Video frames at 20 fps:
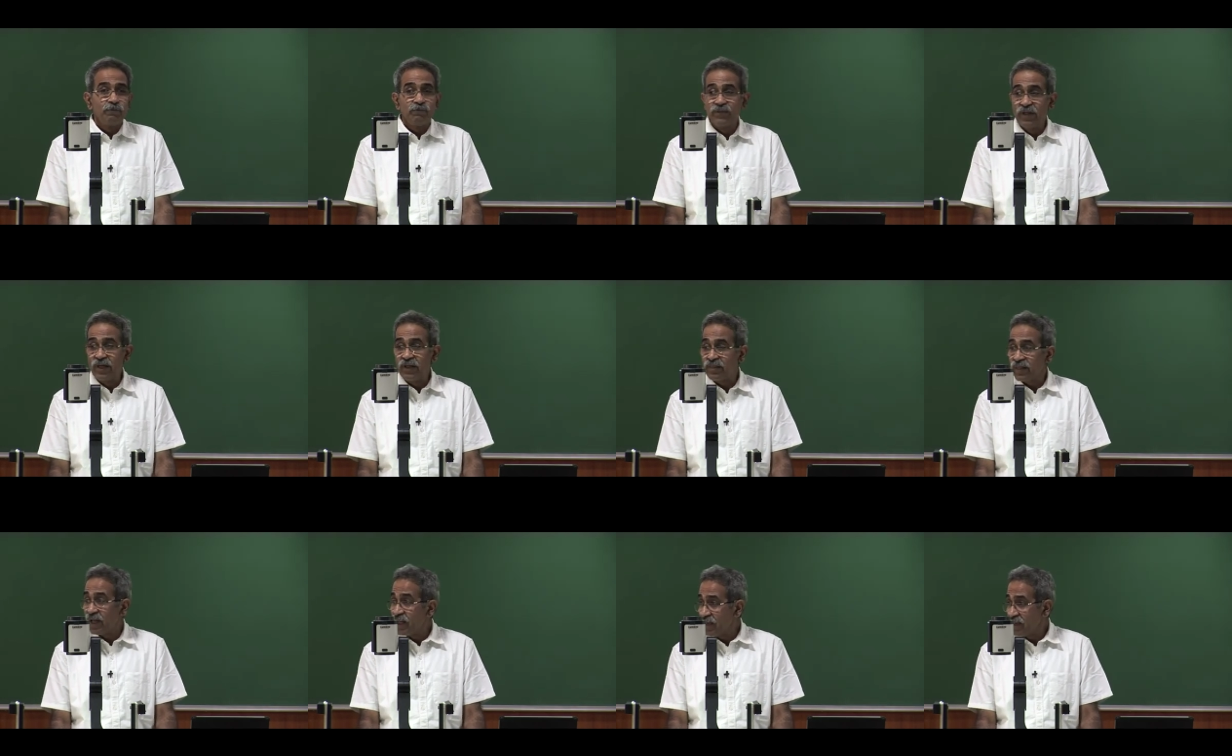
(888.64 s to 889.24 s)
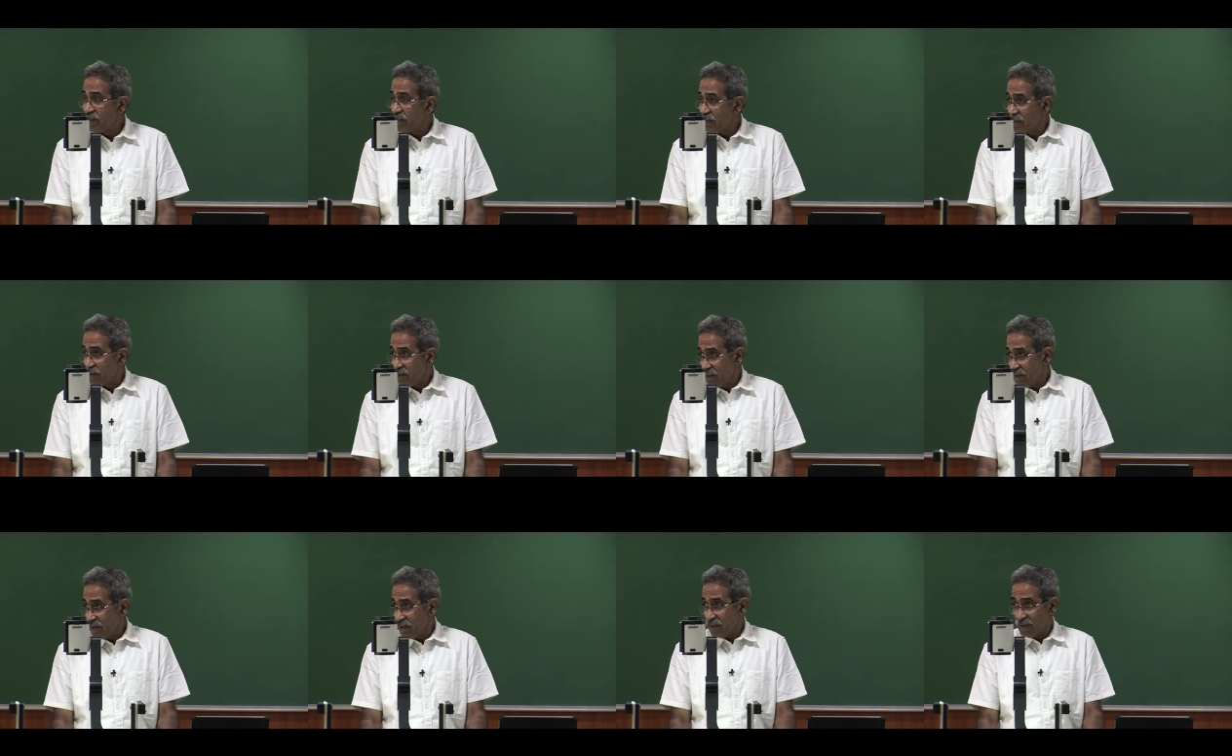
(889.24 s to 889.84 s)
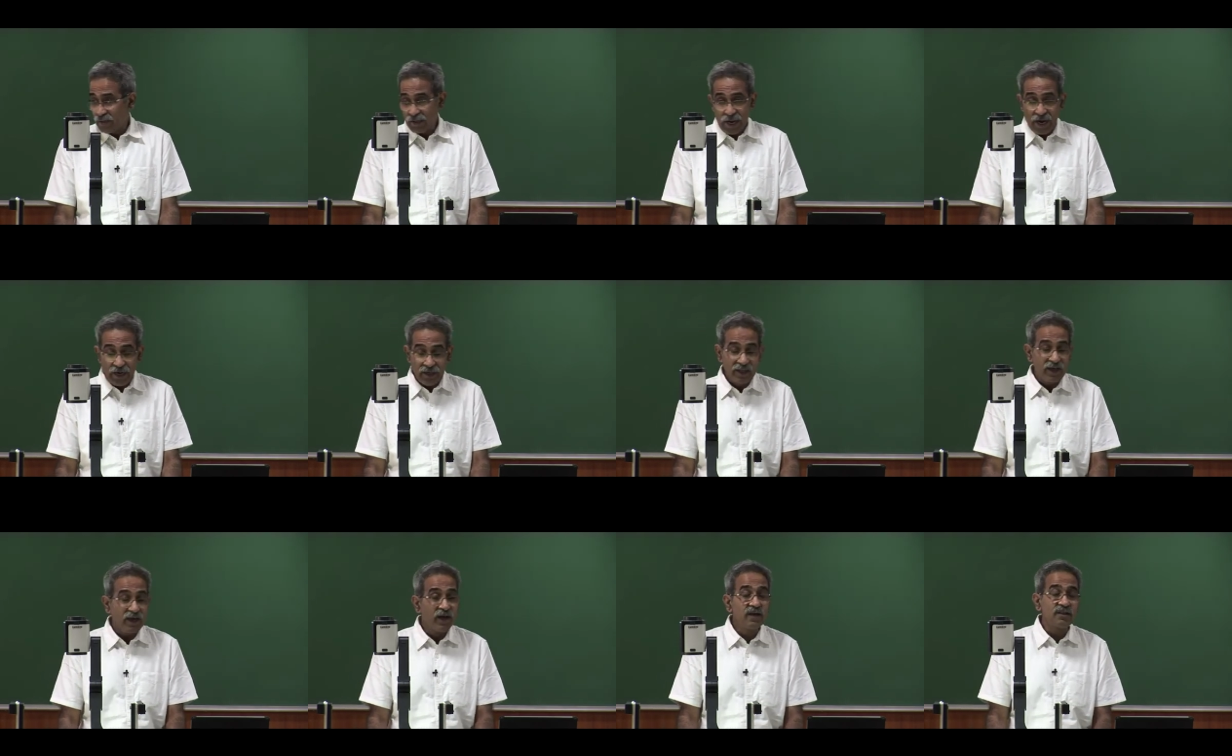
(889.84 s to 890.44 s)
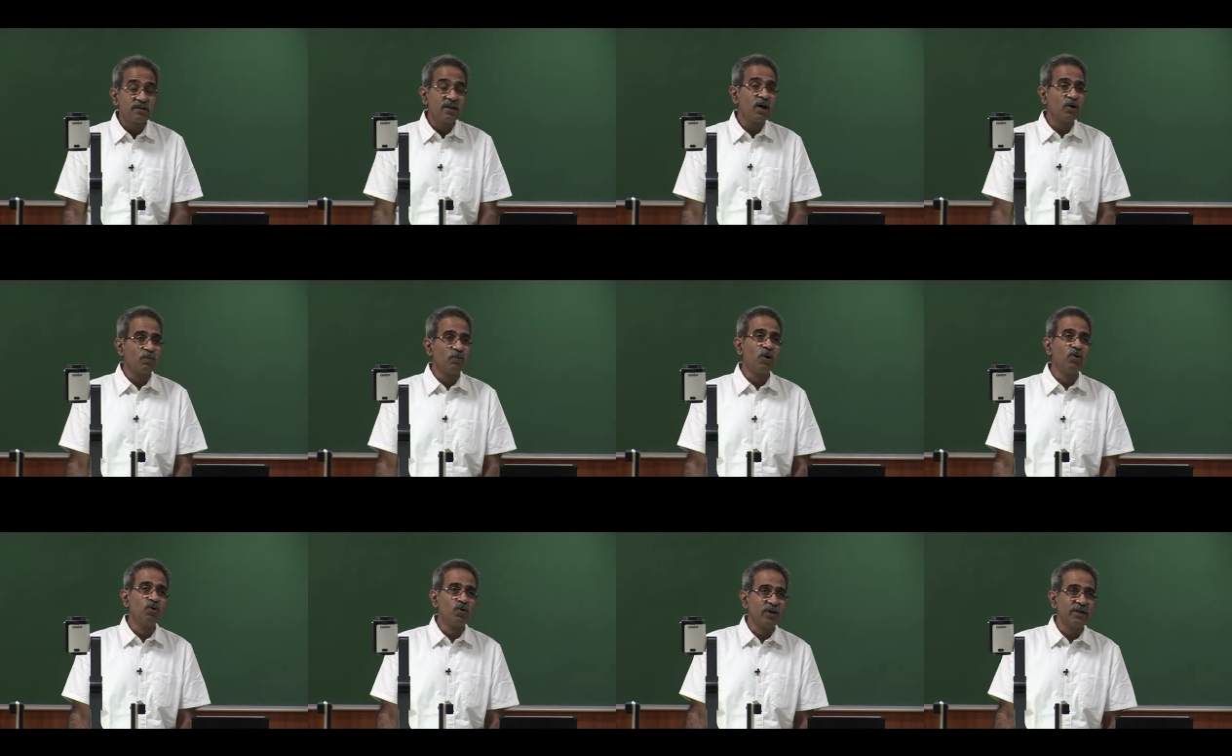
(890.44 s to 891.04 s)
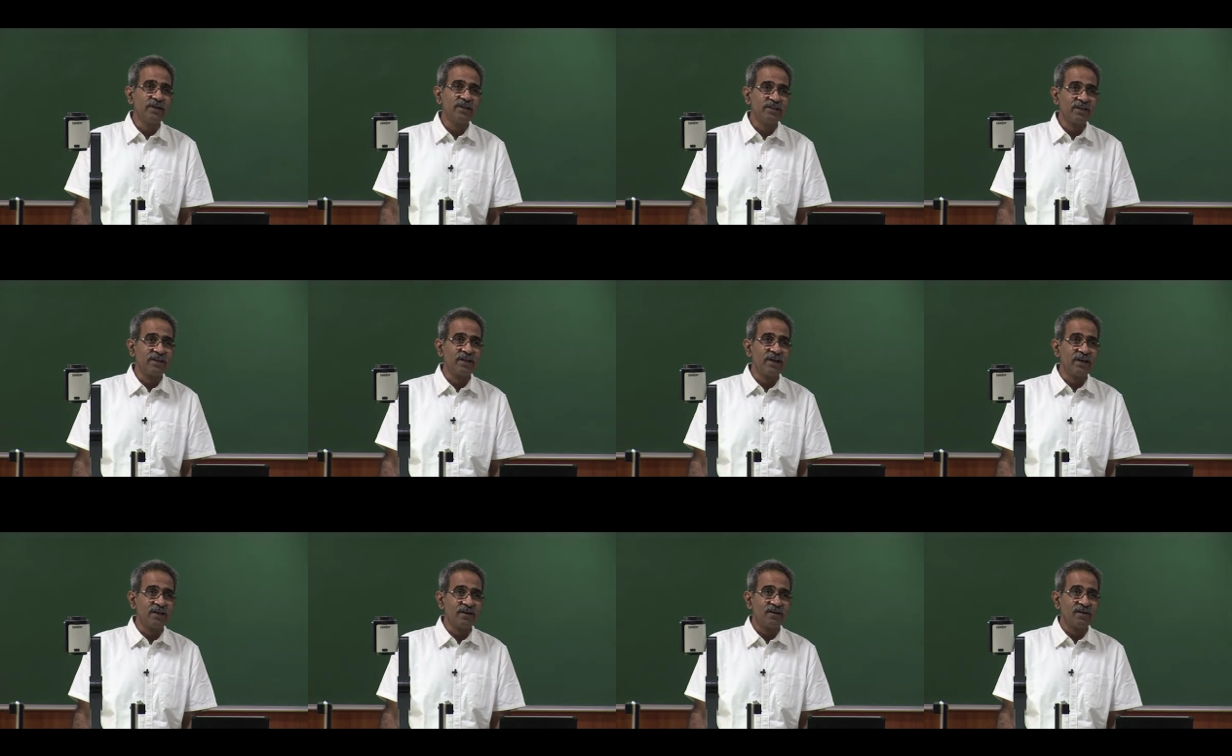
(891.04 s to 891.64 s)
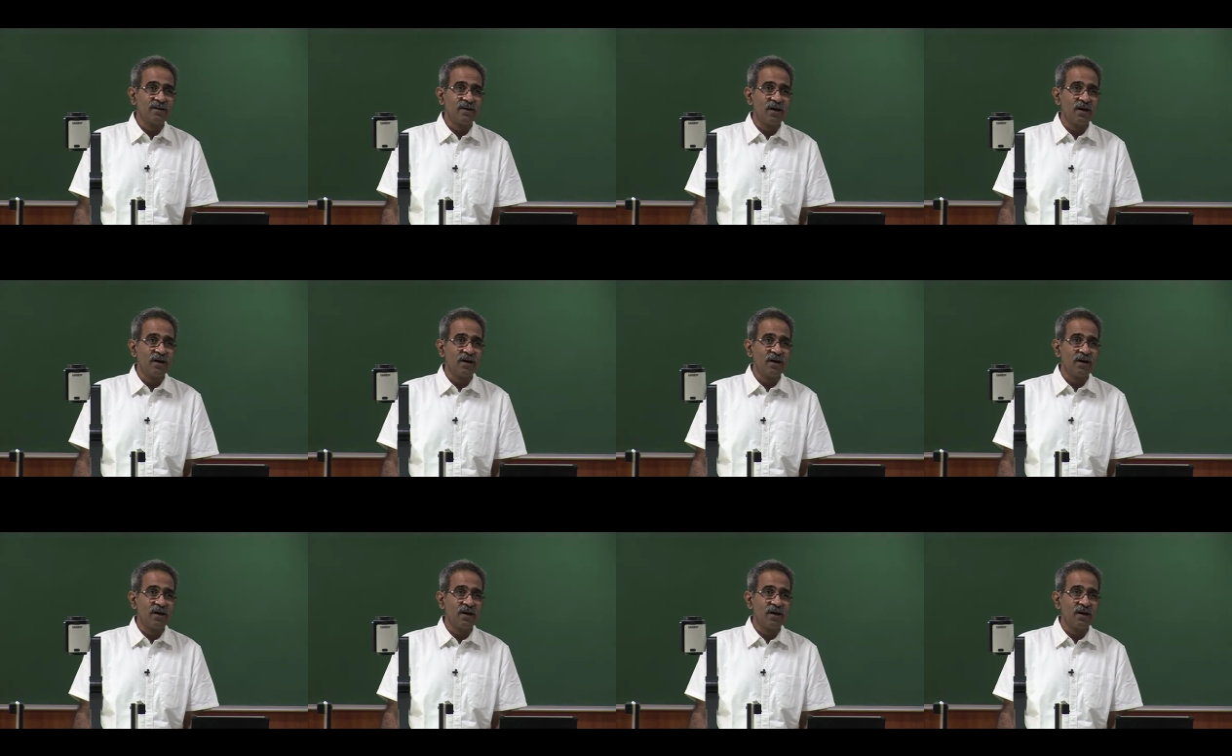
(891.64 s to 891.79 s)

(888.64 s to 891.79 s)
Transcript: the sun and the earth are bound to each other,